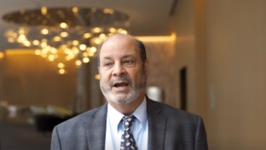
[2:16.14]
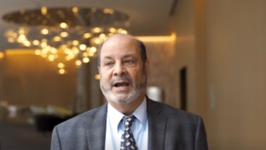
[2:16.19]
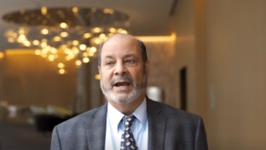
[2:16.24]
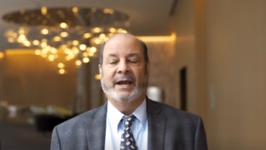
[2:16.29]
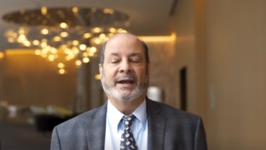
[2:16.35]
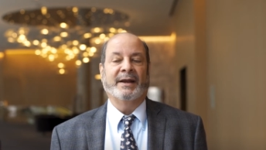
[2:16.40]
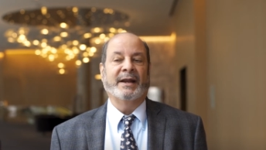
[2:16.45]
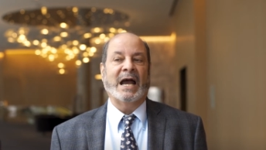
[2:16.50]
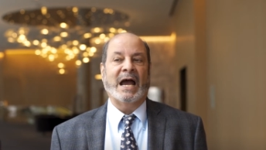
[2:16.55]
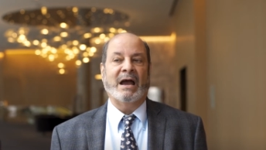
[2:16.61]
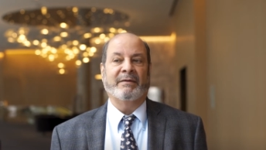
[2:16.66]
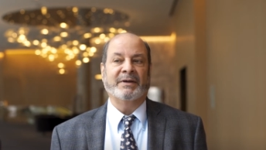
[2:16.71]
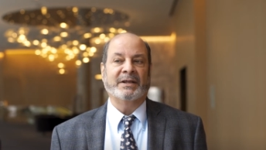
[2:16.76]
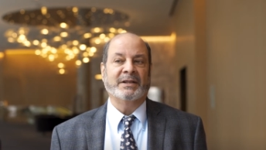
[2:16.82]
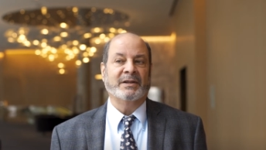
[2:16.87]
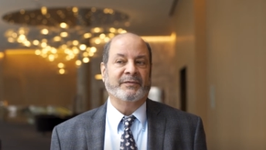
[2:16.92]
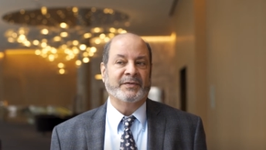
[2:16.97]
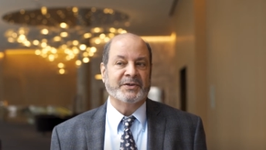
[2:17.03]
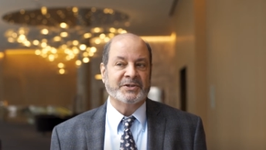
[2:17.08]
And
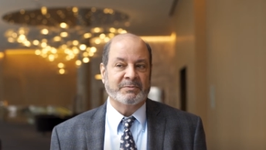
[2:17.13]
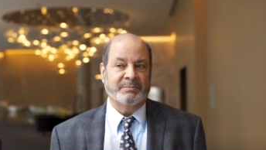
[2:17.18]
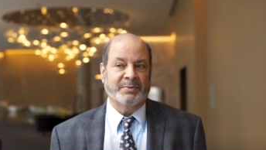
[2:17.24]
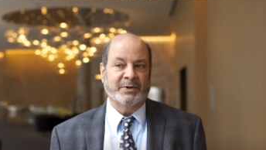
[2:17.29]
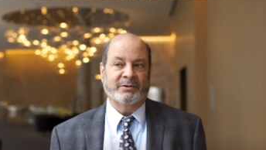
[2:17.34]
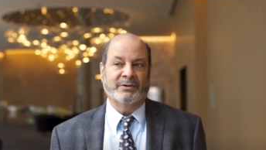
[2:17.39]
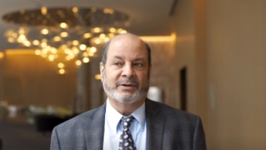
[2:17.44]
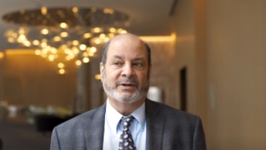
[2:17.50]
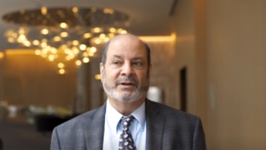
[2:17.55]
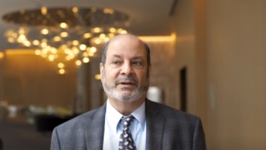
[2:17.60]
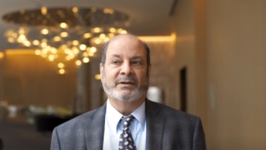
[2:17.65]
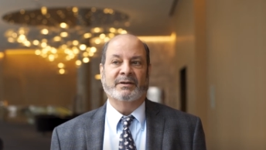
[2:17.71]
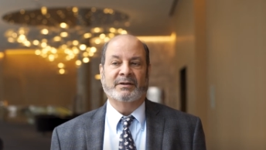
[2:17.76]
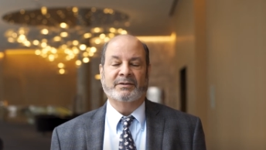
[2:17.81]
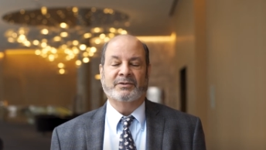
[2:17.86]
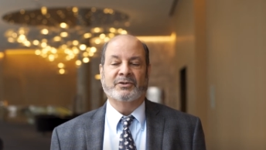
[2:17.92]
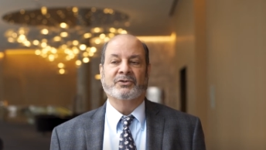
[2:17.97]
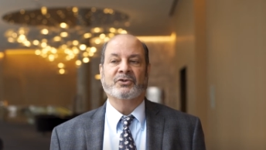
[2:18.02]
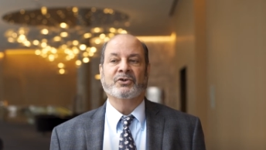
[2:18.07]
having the visibility
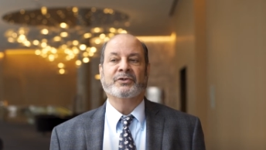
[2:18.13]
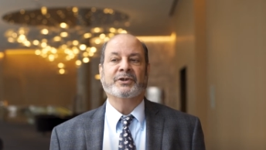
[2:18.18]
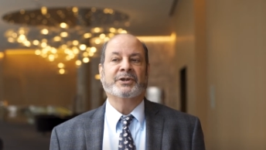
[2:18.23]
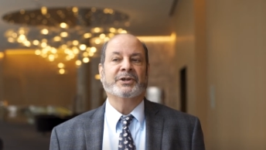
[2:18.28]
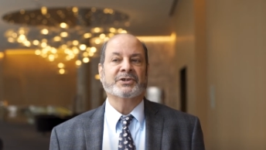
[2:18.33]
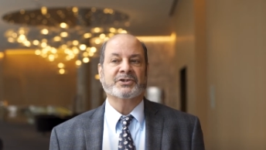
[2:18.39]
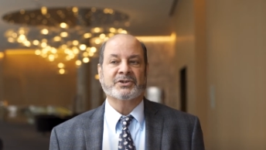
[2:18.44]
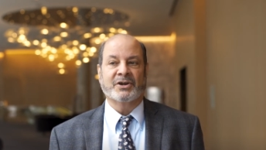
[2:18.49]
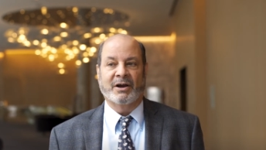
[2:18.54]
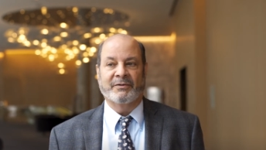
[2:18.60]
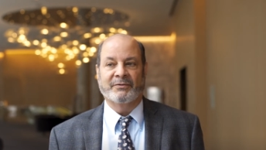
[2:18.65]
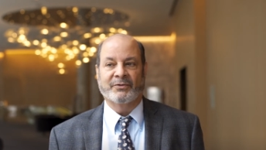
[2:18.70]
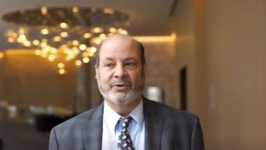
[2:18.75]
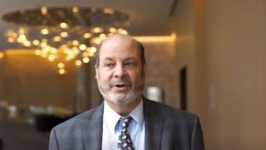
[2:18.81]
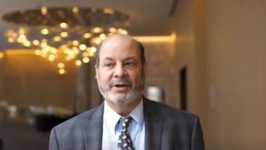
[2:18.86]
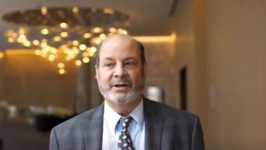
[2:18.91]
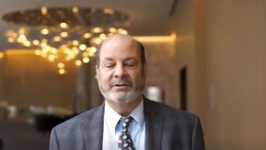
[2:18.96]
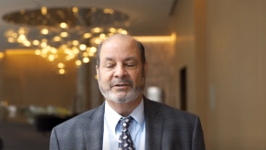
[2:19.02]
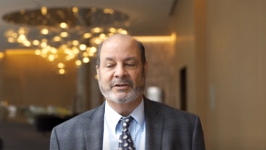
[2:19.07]
to do the
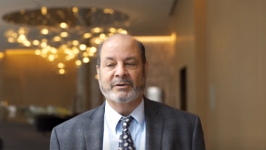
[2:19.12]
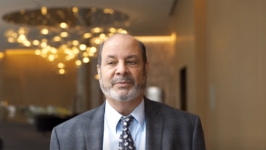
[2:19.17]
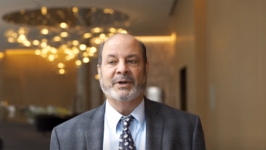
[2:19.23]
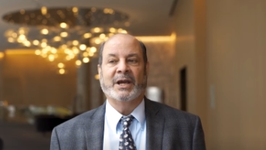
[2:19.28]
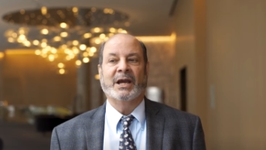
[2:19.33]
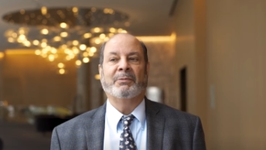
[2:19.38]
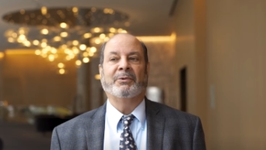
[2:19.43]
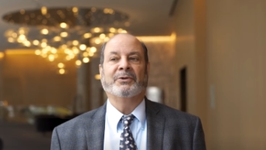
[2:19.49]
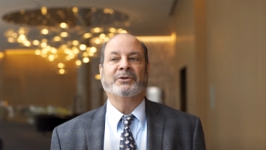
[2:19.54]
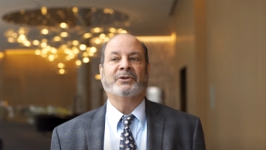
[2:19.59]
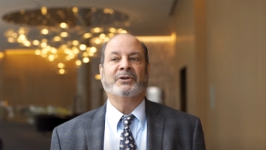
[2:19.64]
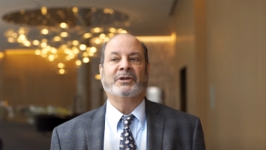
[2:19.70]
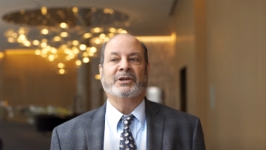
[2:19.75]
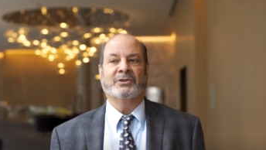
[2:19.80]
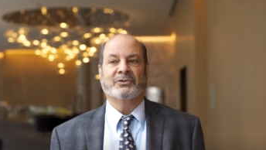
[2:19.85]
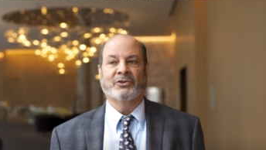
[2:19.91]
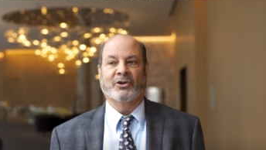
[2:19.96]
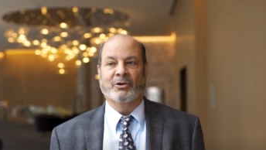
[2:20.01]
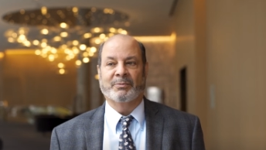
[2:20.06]
discovery, to be able to
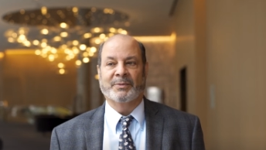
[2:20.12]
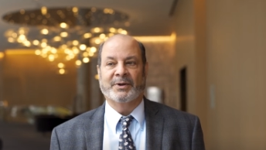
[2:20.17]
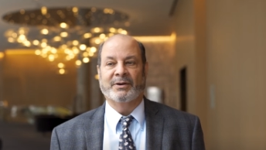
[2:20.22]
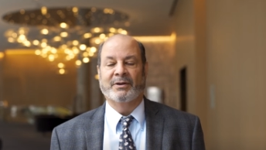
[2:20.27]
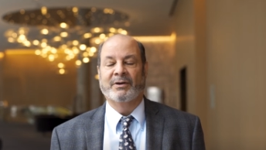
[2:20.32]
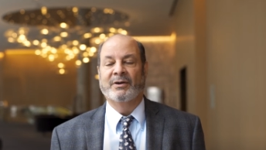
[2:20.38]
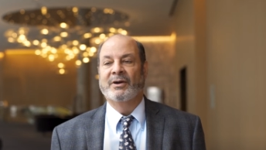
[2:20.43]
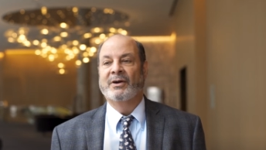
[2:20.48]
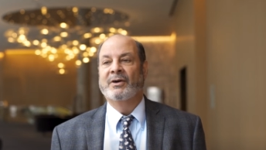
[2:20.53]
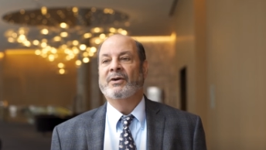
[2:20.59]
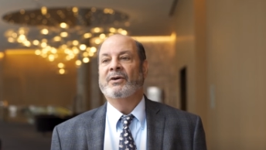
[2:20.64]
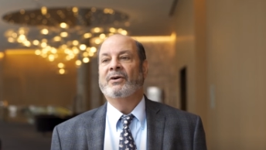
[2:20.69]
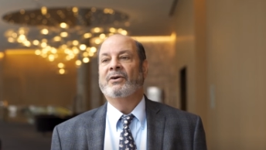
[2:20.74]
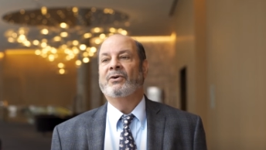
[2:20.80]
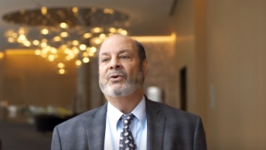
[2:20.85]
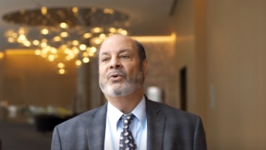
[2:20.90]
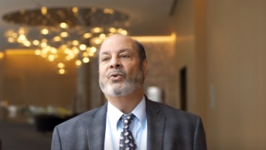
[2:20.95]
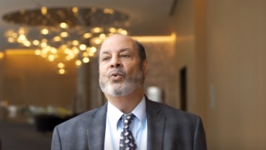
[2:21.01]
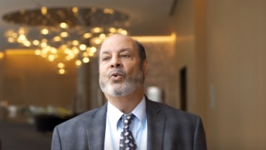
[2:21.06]
determine
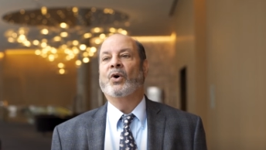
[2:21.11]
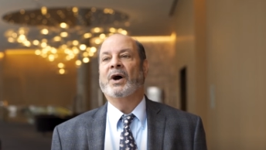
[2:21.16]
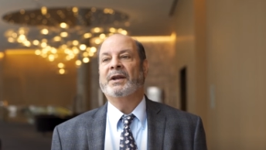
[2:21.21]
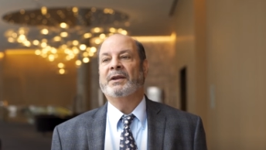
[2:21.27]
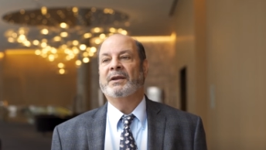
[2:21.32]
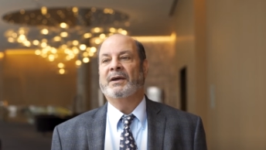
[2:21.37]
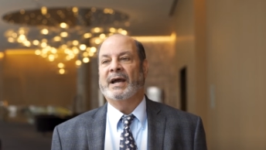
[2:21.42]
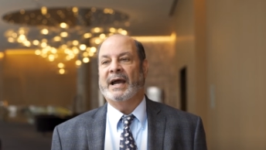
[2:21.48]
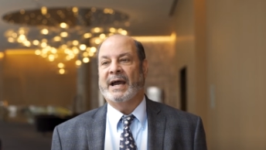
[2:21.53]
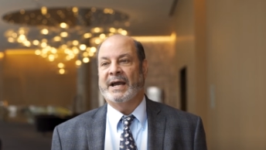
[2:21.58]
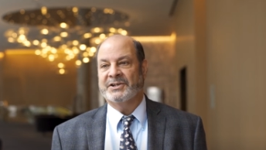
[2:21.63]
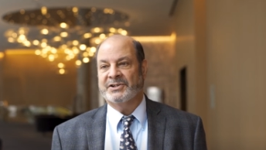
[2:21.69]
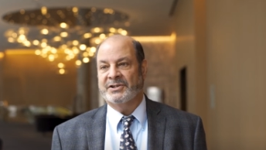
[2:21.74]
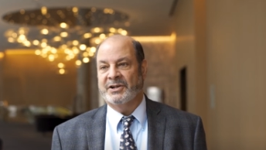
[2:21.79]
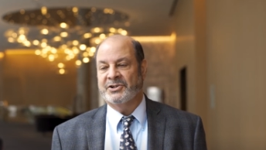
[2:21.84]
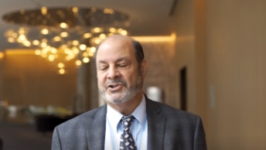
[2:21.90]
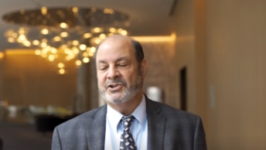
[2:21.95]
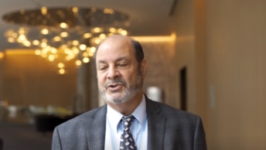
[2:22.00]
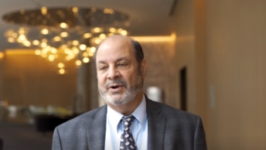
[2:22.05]
what
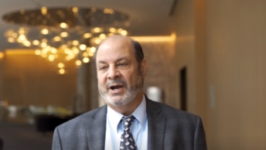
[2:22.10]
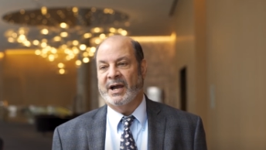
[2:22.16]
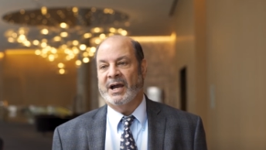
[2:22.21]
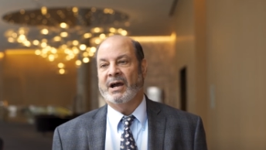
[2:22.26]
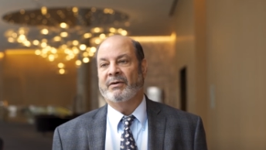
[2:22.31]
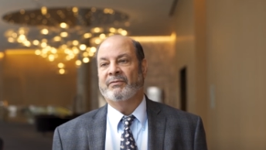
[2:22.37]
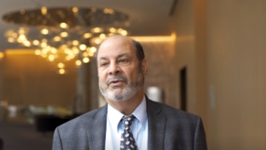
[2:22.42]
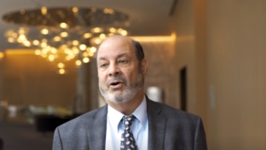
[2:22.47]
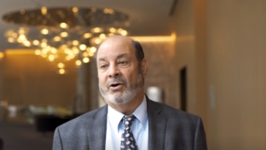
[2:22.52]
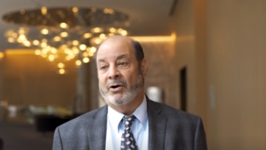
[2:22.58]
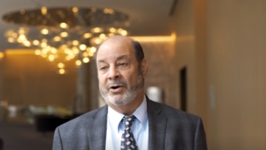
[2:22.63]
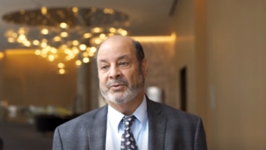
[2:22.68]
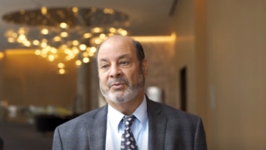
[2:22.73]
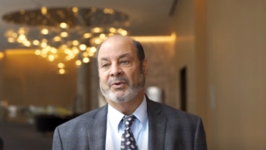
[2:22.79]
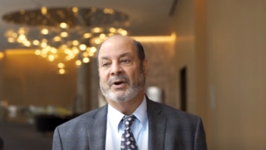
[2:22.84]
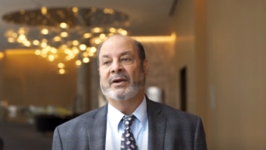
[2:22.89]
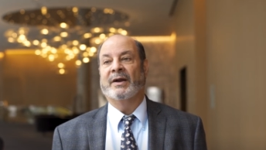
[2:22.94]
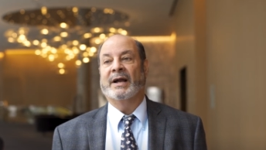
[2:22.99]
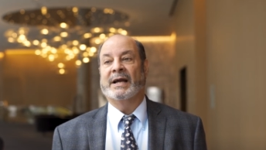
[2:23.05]
assets you have,
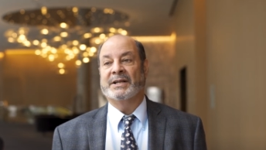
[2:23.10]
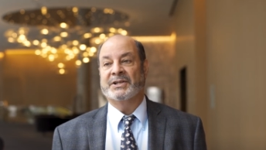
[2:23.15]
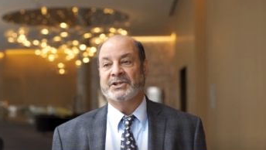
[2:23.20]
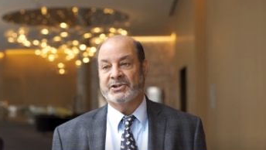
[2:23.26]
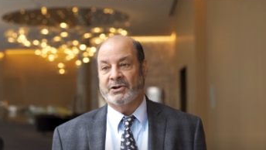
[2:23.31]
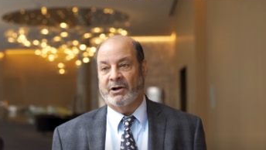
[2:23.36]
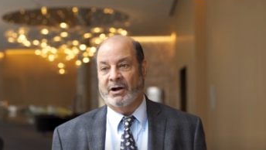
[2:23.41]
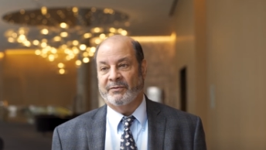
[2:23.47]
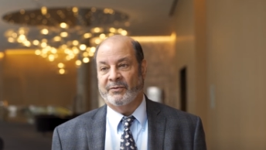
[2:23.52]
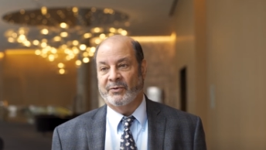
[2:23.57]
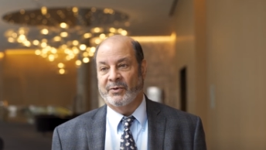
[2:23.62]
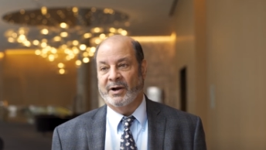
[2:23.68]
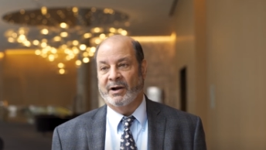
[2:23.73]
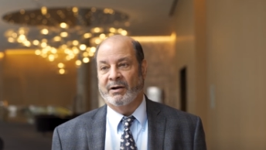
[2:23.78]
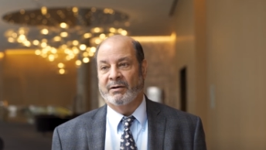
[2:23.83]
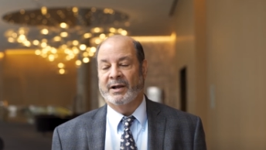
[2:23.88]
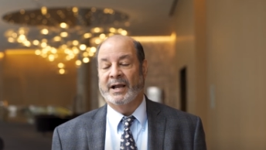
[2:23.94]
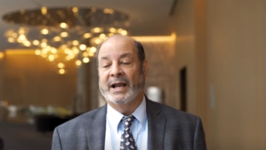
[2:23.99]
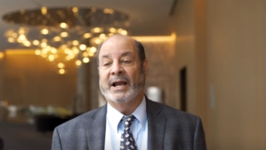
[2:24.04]
hardware and
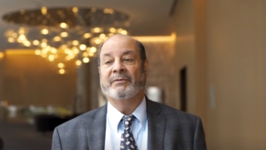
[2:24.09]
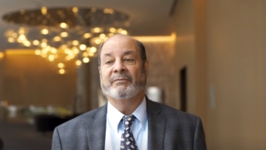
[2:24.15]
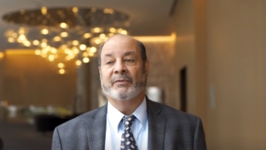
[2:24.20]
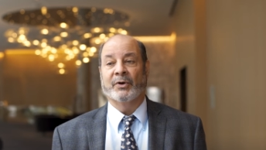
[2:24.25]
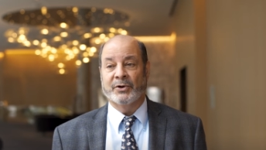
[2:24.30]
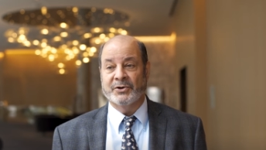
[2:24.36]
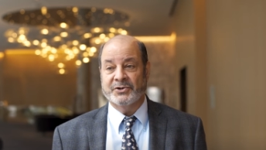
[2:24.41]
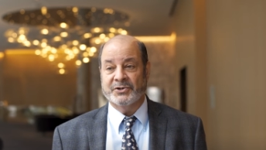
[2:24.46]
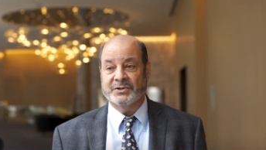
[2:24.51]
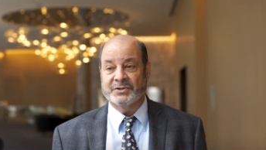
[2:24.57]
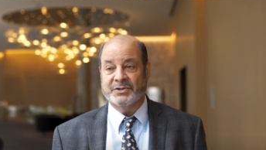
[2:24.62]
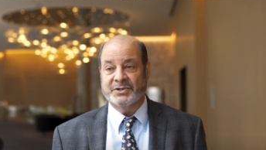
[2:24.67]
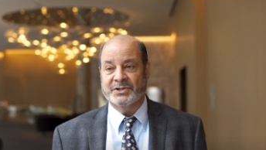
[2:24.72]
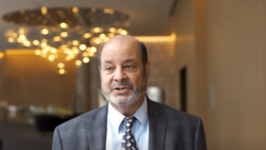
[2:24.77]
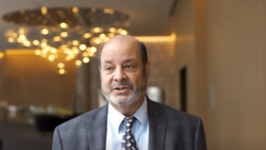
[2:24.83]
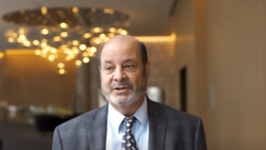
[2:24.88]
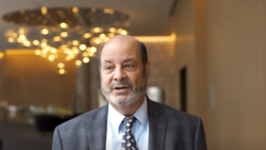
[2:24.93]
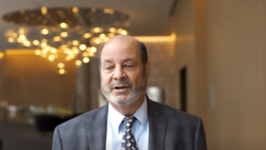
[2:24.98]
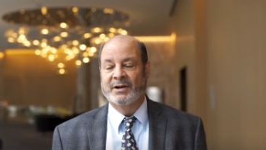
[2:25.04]
software and versions,